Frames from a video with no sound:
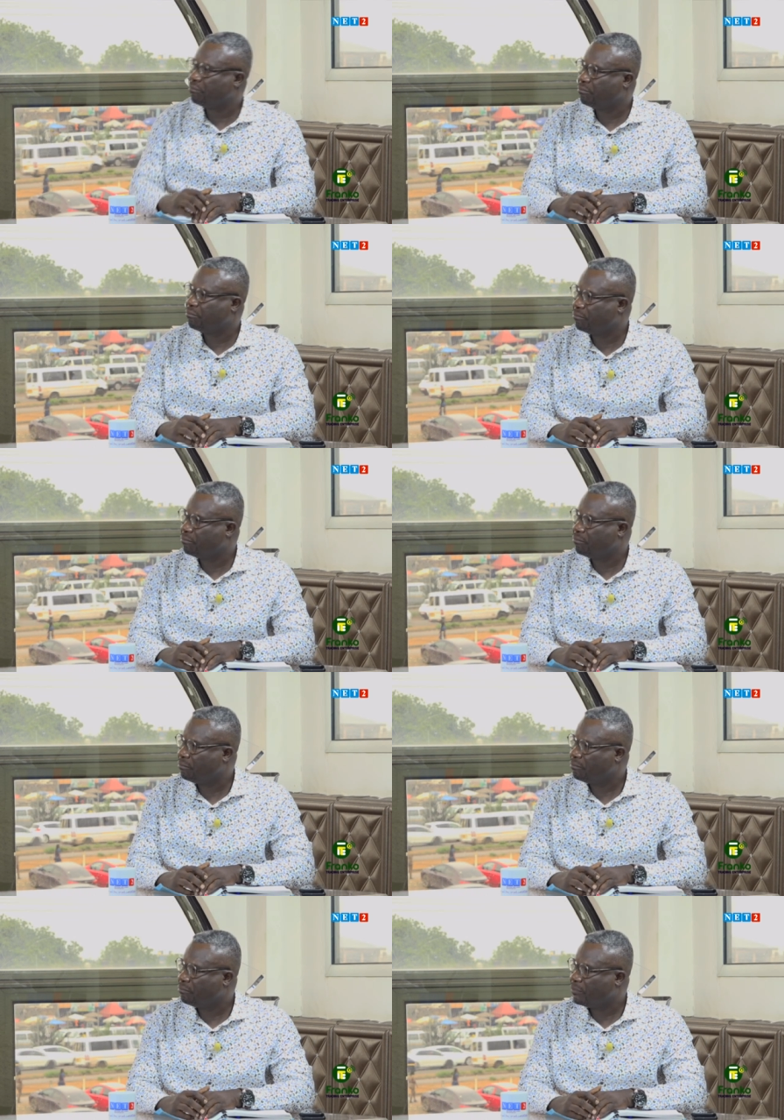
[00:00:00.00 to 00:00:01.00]
Okay.
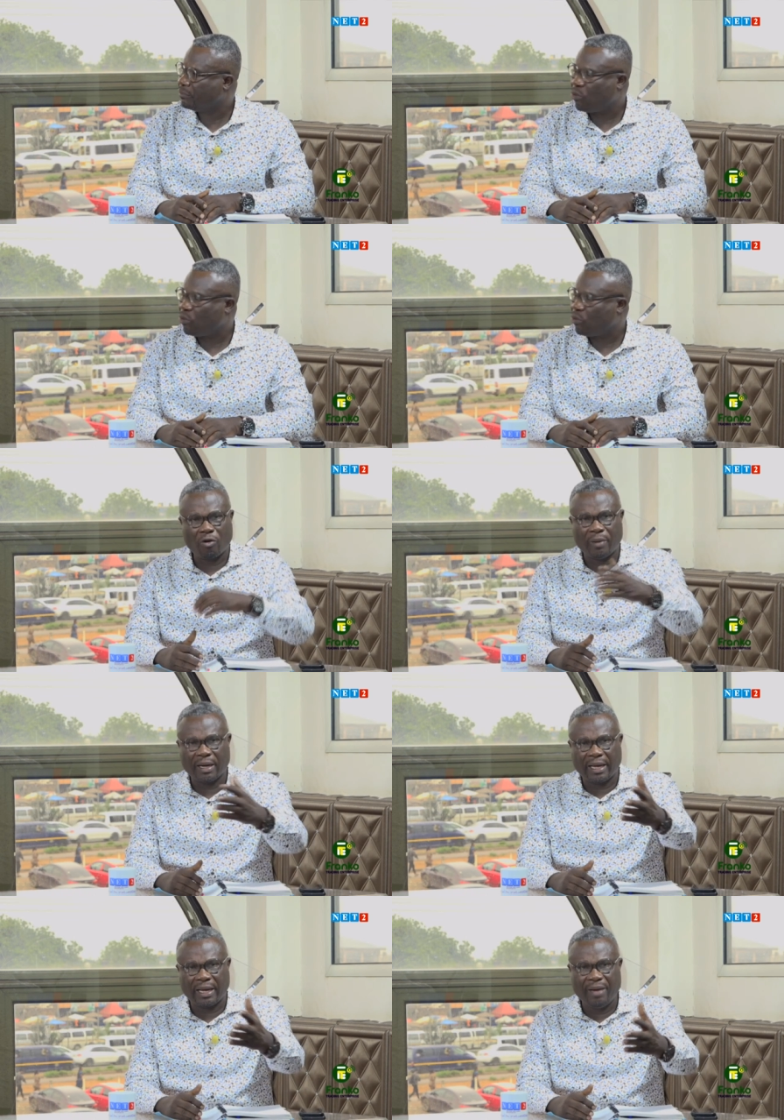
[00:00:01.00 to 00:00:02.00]
Kwame
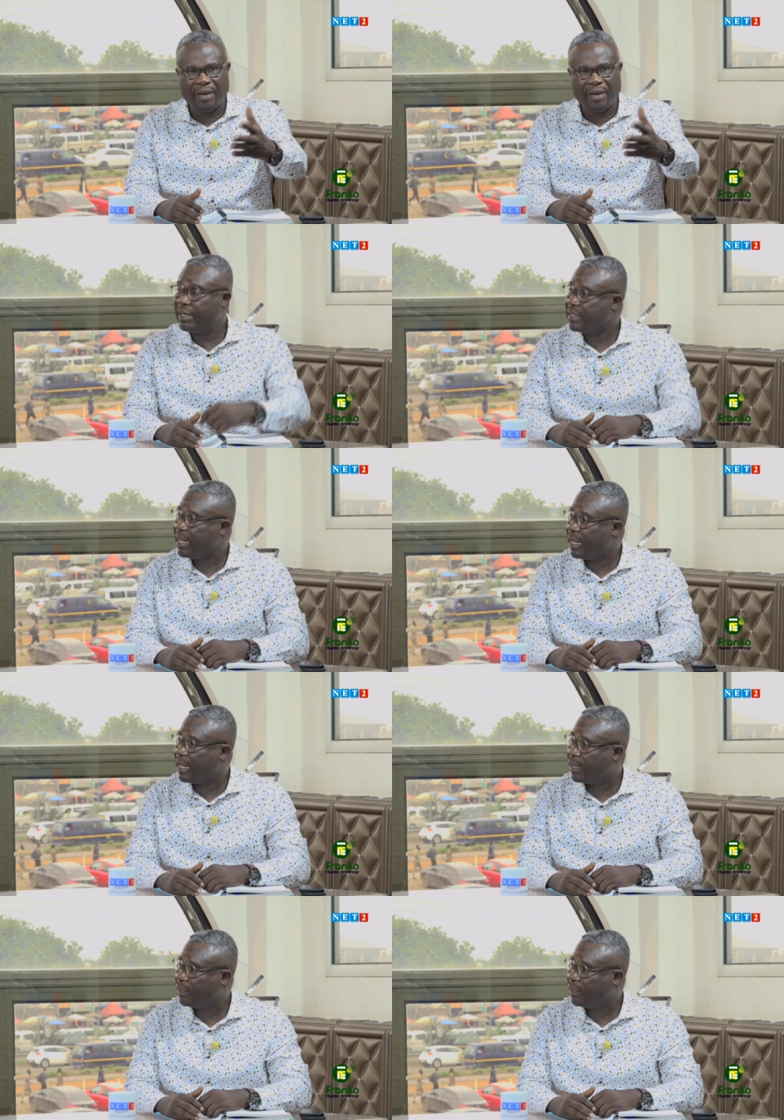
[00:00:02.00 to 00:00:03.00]
Nkrumah came and led
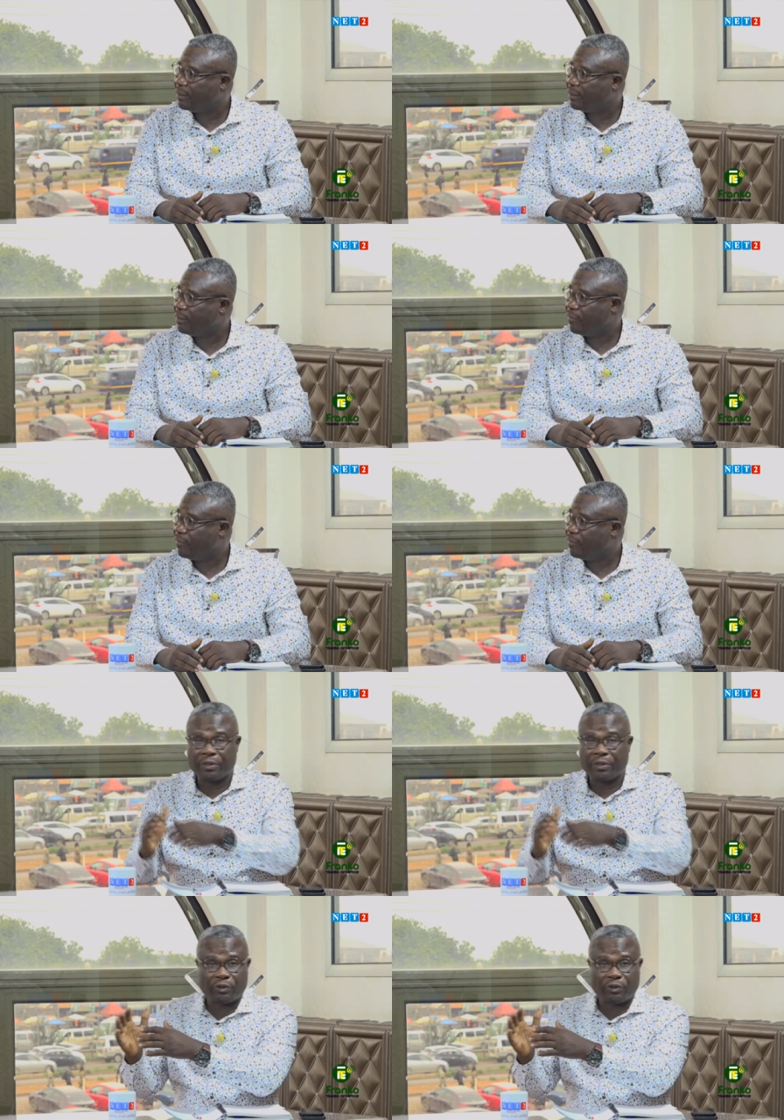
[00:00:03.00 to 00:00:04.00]
Ghana from a
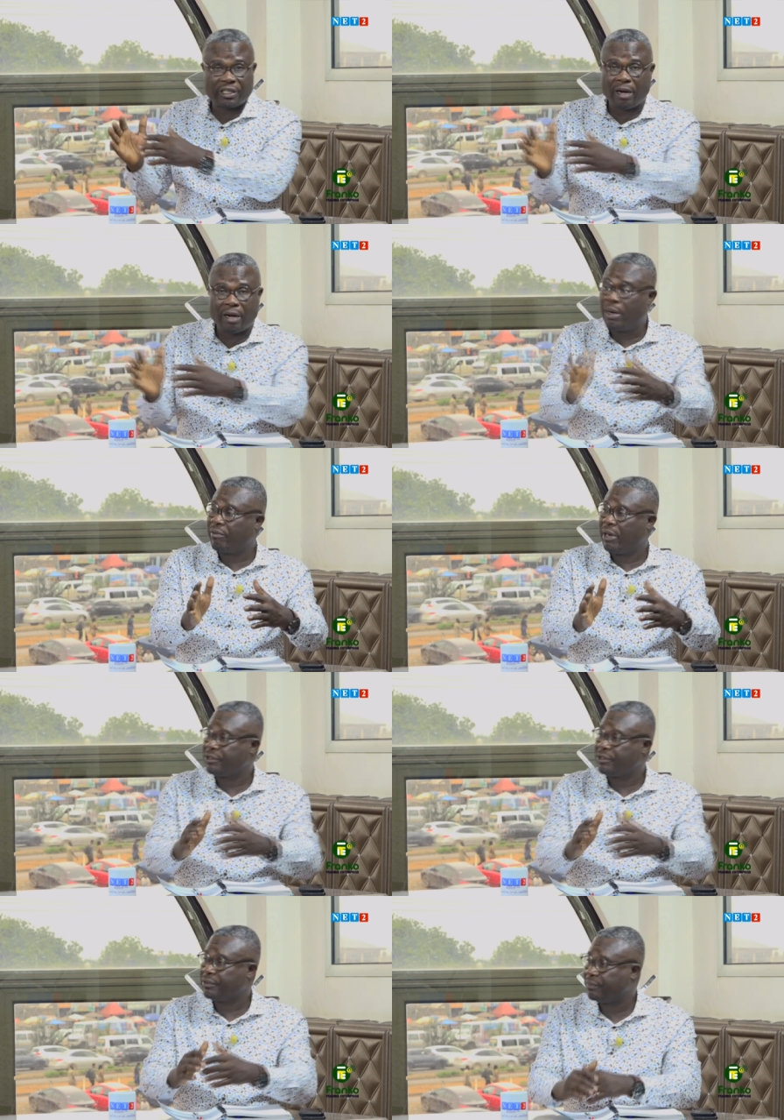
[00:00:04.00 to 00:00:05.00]
theoretical background.